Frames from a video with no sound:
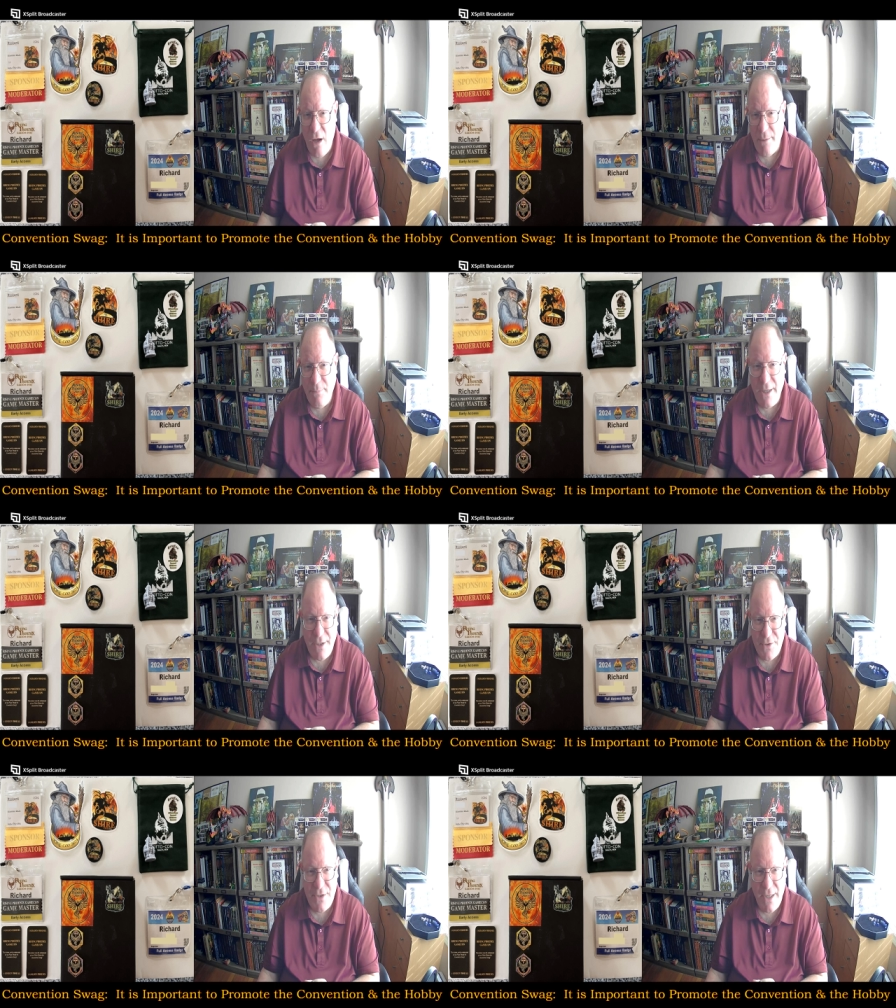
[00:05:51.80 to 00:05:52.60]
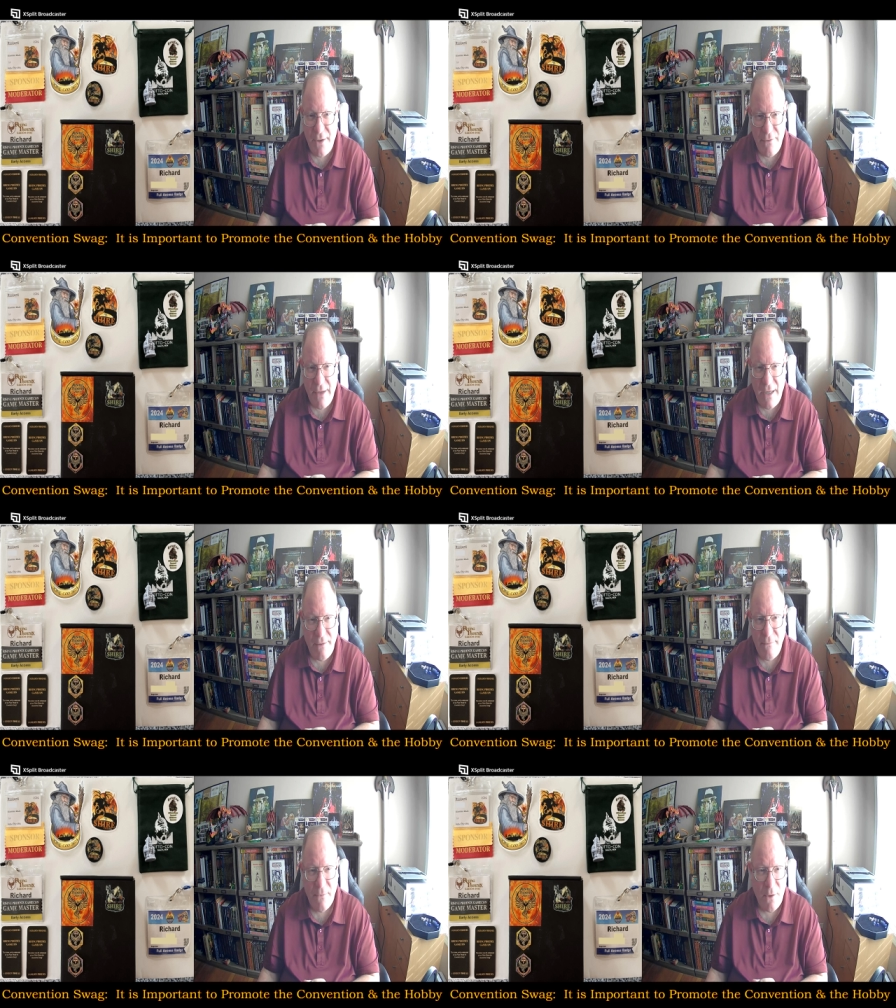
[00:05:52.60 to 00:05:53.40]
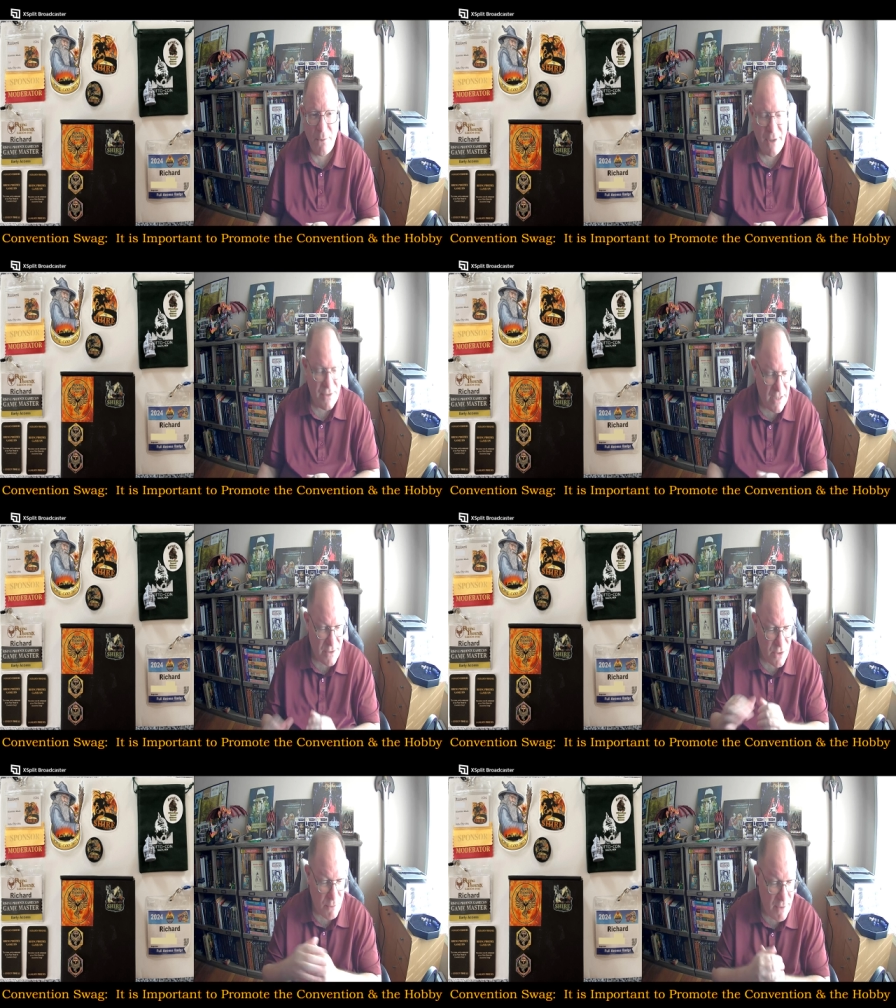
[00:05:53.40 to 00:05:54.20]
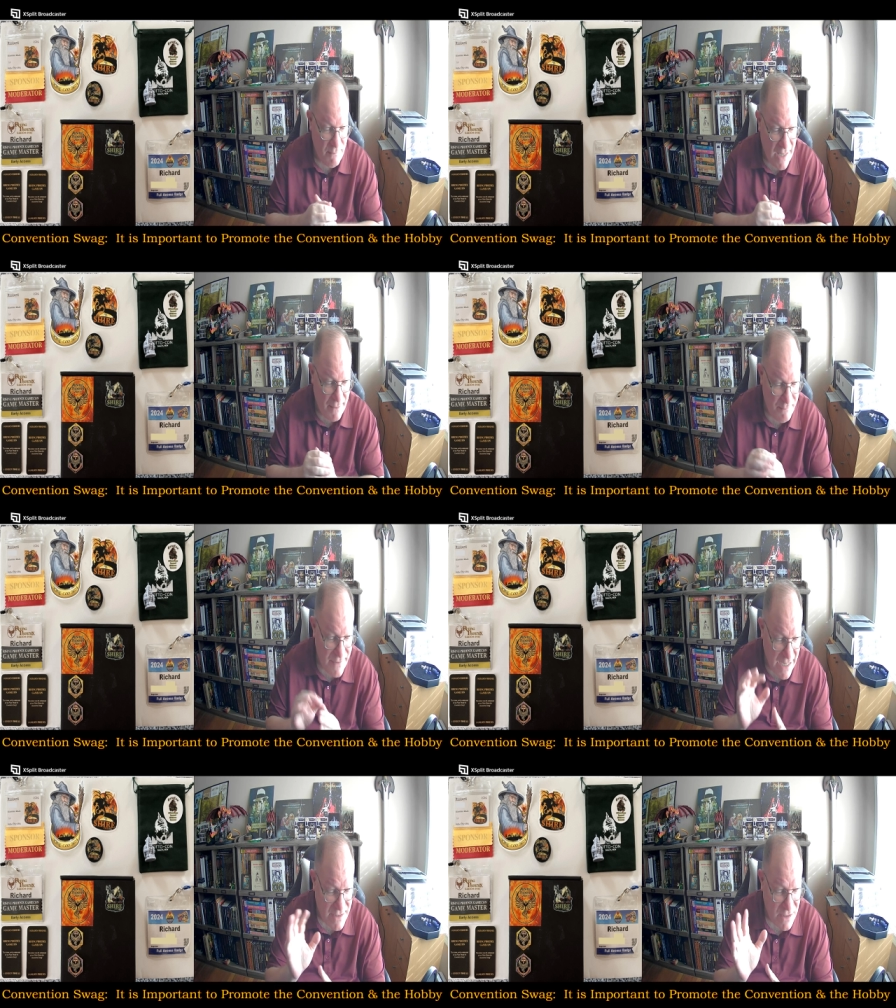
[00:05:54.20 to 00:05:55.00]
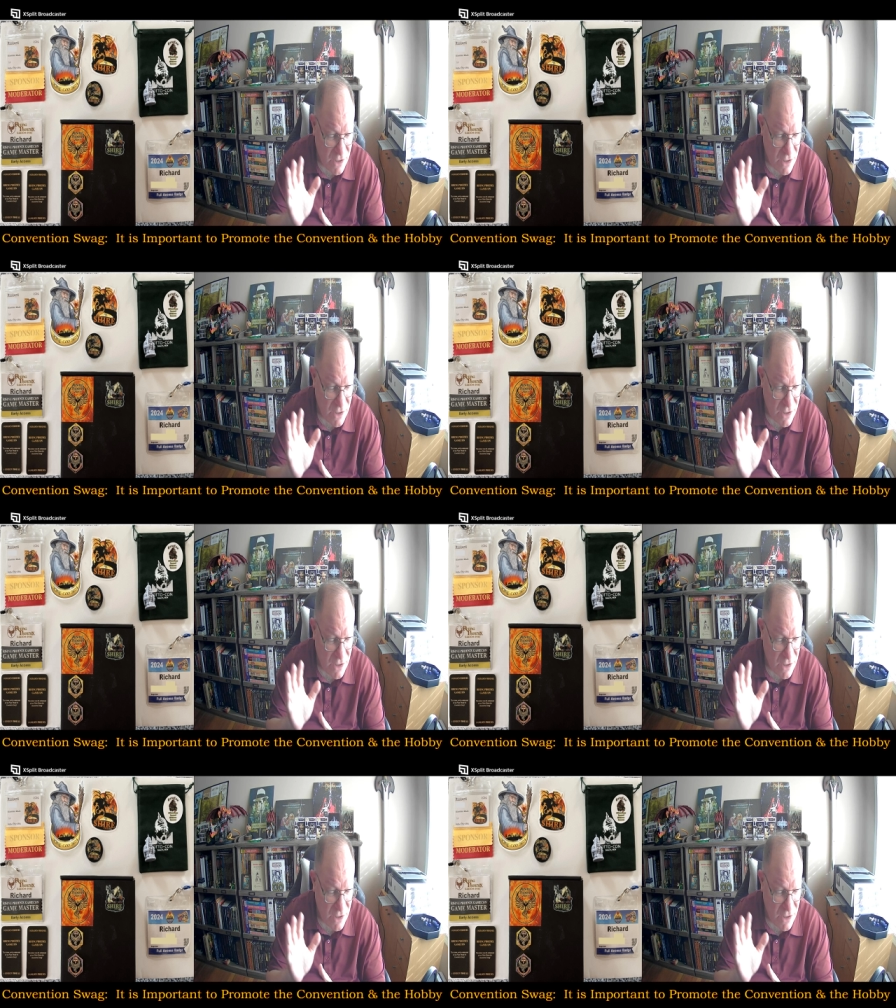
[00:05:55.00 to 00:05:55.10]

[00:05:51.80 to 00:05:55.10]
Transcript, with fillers: pin is there that already said. So then I'm next in